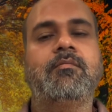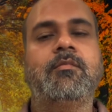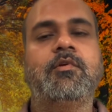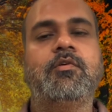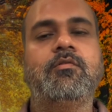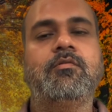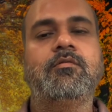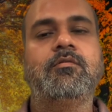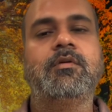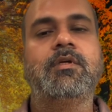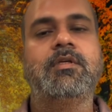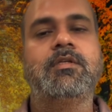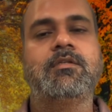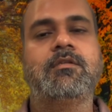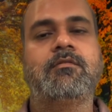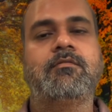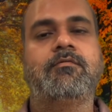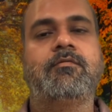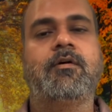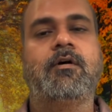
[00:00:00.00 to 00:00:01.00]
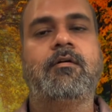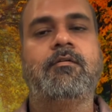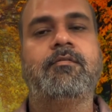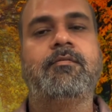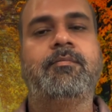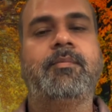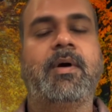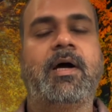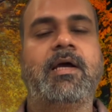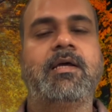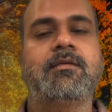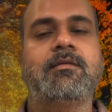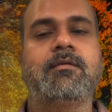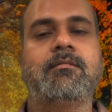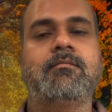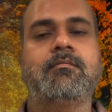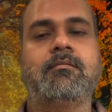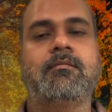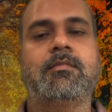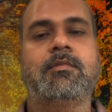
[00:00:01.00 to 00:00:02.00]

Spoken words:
do is of payasam.